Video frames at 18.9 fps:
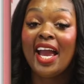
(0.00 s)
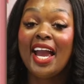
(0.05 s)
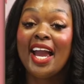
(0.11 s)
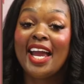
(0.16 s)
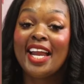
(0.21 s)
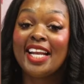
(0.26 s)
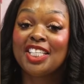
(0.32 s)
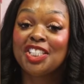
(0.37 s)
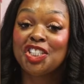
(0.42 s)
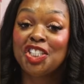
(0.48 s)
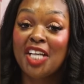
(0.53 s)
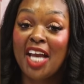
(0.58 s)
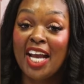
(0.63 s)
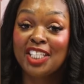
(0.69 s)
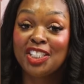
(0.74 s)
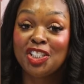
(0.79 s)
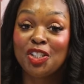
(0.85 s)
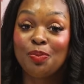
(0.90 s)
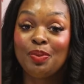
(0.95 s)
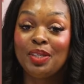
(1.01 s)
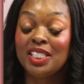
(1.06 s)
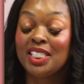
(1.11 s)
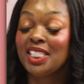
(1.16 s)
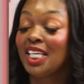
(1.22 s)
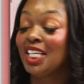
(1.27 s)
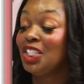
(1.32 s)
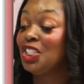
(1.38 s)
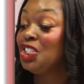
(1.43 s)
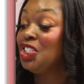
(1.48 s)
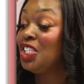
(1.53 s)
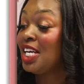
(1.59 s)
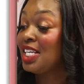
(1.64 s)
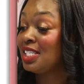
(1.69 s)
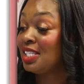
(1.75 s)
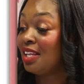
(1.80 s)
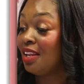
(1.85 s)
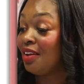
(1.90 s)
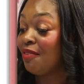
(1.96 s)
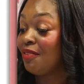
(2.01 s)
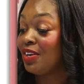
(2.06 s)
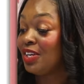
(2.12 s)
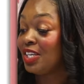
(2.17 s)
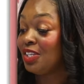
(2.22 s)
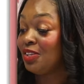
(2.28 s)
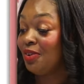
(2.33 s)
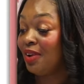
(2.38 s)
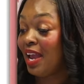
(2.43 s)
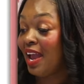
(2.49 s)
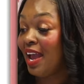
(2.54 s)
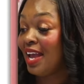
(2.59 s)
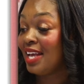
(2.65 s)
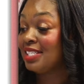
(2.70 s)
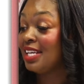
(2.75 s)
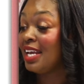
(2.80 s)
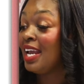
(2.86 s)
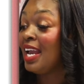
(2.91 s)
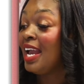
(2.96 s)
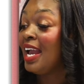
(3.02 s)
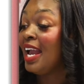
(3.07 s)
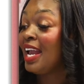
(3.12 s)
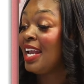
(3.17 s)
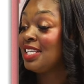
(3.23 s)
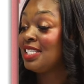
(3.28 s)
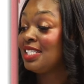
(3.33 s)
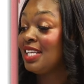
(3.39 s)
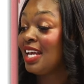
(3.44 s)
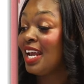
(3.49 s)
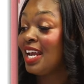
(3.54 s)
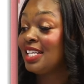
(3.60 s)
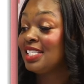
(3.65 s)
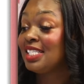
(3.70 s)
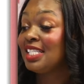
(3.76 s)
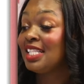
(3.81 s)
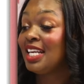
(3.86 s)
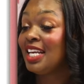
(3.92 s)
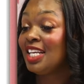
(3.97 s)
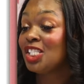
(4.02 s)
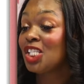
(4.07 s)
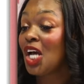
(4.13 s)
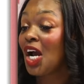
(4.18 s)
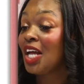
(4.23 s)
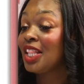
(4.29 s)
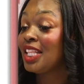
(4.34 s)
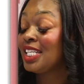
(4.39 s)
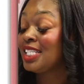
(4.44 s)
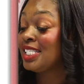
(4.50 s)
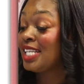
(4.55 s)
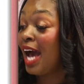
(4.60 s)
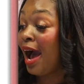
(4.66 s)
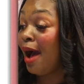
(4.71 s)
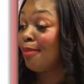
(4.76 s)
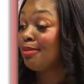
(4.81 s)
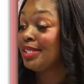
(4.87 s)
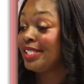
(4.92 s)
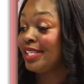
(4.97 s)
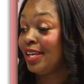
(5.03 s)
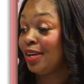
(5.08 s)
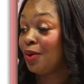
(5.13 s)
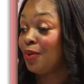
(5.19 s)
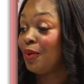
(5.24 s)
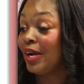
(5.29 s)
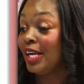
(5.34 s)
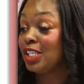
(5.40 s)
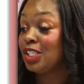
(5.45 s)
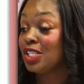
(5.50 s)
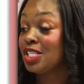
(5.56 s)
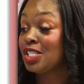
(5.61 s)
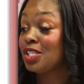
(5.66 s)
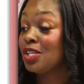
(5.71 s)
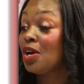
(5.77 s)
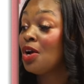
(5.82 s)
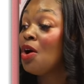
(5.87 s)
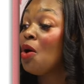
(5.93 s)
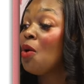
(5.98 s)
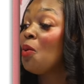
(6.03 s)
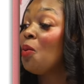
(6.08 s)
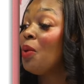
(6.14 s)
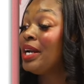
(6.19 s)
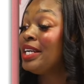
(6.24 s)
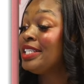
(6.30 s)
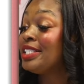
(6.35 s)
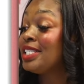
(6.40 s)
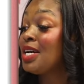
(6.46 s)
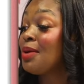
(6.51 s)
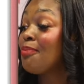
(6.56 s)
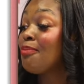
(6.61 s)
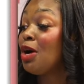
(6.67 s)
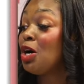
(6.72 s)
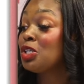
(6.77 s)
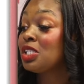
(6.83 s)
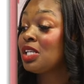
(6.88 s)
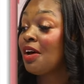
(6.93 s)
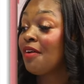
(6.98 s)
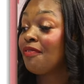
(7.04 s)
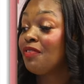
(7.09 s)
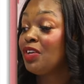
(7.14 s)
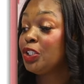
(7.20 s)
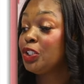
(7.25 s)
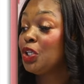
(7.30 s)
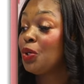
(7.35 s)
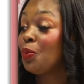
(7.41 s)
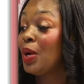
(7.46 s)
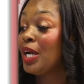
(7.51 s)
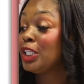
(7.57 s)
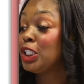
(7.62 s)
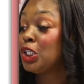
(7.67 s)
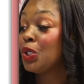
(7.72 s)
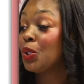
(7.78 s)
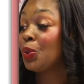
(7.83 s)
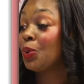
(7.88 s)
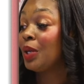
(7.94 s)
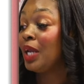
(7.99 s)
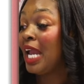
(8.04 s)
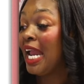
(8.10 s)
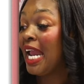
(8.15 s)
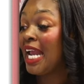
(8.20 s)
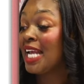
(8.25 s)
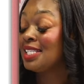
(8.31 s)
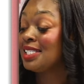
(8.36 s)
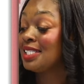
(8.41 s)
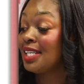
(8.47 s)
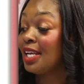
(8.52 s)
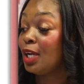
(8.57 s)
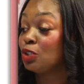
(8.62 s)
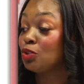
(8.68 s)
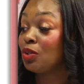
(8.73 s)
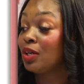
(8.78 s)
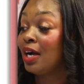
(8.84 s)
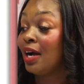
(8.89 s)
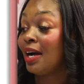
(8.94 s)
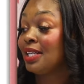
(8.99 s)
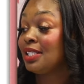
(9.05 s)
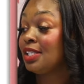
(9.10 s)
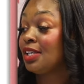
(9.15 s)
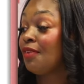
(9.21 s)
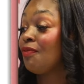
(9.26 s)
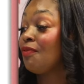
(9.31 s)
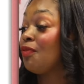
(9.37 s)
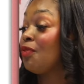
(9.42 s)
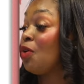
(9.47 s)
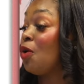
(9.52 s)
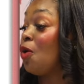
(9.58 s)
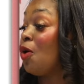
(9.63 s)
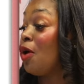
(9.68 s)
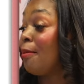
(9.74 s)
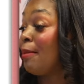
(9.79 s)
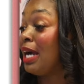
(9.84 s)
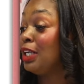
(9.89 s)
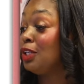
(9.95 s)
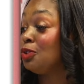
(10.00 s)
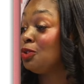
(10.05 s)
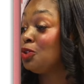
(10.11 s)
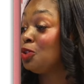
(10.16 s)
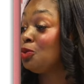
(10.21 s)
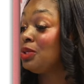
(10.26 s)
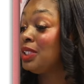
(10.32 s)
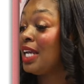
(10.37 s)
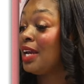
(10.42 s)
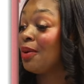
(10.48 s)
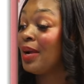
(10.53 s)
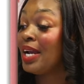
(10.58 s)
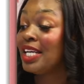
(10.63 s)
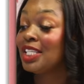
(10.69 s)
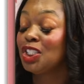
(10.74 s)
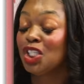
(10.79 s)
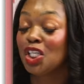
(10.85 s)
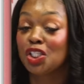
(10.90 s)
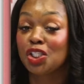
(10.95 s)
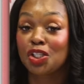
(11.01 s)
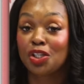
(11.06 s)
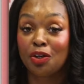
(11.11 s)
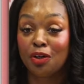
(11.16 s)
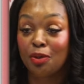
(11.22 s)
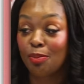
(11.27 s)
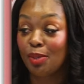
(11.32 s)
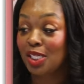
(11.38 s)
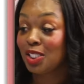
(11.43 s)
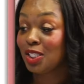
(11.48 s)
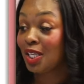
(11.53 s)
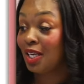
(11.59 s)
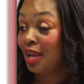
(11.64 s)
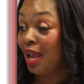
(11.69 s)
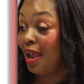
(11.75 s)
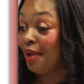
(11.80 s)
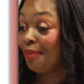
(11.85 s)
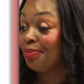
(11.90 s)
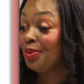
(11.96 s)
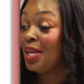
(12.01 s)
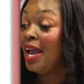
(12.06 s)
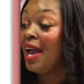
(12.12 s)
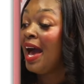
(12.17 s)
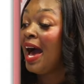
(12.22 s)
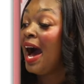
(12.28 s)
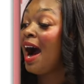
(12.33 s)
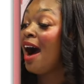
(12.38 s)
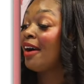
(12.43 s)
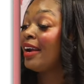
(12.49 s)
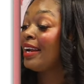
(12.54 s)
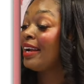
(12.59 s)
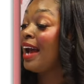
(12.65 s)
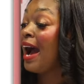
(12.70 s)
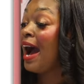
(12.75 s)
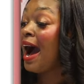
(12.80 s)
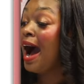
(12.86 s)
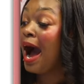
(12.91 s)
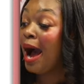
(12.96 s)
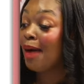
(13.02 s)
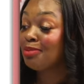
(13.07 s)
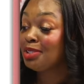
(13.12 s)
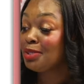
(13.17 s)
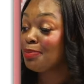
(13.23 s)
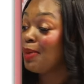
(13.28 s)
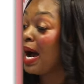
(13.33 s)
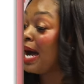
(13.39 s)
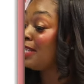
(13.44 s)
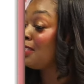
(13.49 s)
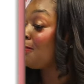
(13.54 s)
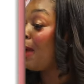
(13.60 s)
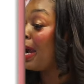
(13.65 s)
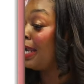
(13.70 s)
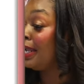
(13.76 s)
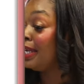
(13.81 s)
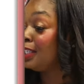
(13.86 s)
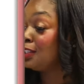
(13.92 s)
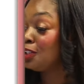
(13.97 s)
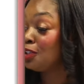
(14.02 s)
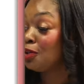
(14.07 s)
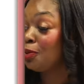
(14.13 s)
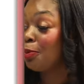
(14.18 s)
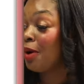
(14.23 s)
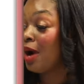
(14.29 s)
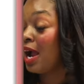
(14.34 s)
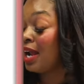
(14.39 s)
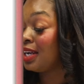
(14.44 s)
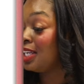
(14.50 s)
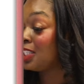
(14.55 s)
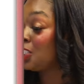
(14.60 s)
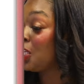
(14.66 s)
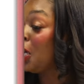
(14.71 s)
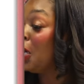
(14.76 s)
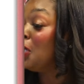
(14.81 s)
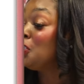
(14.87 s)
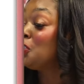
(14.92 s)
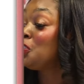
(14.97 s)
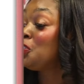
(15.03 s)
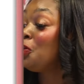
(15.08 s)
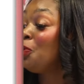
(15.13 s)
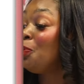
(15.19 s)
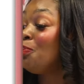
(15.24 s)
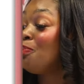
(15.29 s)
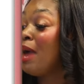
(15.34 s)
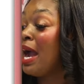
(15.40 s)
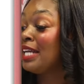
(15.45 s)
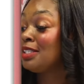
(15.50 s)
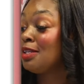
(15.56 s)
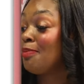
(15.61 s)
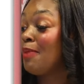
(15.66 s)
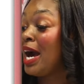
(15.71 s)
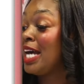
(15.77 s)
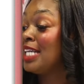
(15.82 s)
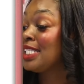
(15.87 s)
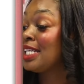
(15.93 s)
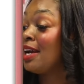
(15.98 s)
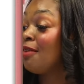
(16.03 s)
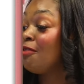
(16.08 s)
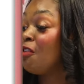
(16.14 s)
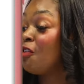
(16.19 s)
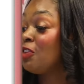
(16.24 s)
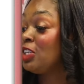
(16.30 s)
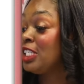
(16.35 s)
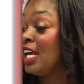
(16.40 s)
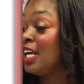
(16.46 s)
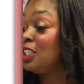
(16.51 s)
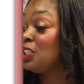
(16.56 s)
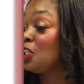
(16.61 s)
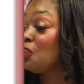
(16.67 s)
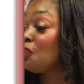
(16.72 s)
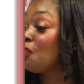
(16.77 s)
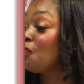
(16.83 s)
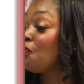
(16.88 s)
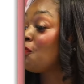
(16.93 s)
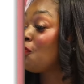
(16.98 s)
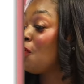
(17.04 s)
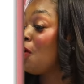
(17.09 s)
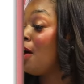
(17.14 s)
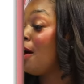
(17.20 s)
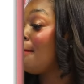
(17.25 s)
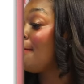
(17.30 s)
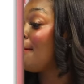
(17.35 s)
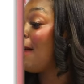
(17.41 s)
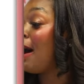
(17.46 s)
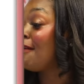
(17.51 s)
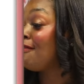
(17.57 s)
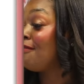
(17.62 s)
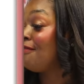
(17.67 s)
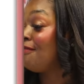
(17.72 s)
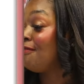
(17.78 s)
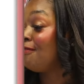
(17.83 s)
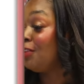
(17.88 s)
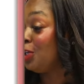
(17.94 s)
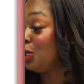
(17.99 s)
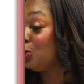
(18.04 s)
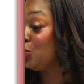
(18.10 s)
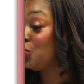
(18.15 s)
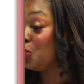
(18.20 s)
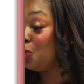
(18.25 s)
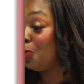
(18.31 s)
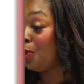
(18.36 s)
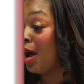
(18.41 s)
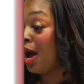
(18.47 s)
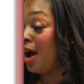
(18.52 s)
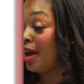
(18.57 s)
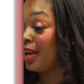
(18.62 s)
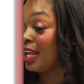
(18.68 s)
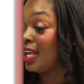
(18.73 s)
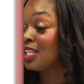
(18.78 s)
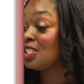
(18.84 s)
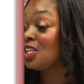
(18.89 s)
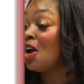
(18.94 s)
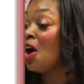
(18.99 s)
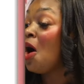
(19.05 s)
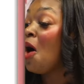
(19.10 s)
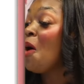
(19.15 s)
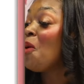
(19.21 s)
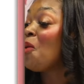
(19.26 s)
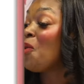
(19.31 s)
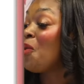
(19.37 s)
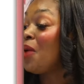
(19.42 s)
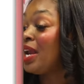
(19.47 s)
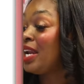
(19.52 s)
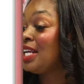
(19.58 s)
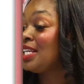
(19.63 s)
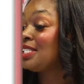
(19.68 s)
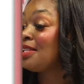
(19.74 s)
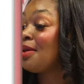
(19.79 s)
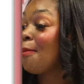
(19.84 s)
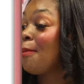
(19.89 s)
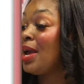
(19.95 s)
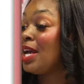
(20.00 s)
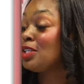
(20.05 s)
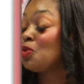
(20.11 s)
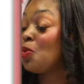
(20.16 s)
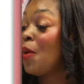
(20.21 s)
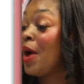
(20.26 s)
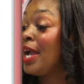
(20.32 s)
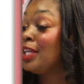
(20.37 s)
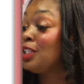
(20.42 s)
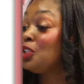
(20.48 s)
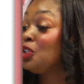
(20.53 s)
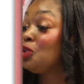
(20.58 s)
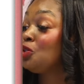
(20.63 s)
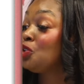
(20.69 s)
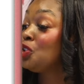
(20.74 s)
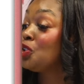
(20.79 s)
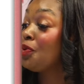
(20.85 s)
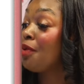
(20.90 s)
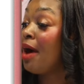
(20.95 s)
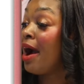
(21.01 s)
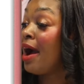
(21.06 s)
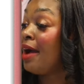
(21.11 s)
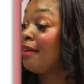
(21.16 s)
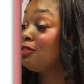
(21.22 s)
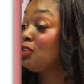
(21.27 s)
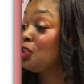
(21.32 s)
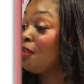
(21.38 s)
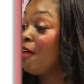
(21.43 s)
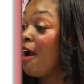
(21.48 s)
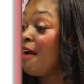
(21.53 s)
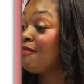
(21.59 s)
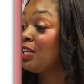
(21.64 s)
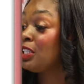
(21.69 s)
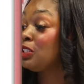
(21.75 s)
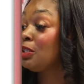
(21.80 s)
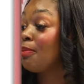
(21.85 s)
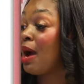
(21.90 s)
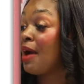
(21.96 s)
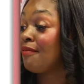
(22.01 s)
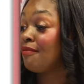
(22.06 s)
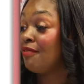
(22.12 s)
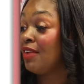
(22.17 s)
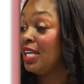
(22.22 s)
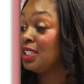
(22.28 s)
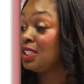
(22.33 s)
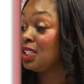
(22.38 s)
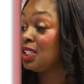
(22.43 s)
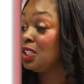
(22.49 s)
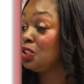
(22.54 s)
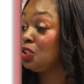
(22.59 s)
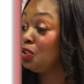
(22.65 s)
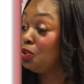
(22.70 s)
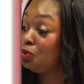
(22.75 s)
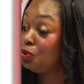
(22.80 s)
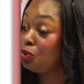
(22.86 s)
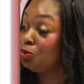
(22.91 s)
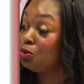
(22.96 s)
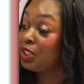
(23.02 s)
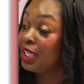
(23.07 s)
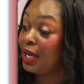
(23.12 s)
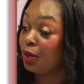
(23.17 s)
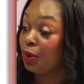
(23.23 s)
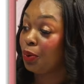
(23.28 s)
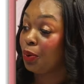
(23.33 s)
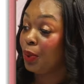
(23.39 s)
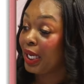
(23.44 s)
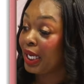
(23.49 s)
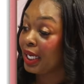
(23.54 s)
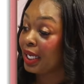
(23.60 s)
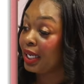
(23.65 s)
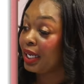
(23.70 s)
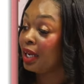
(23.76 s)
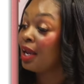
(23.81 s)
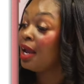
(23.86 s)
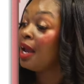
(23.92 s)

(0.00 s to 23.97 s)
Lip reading: And ChatGPT just delivered, you guys. It says, these are the top 10 questions. What is the most efficient way to create and schedule content on my YouTube channel in just 30 minutes a day? How can I optimize my digital products to maximize conversations from my YouTube audience? What is the best way to drive traffic to my Faceless YouTube channel quickly?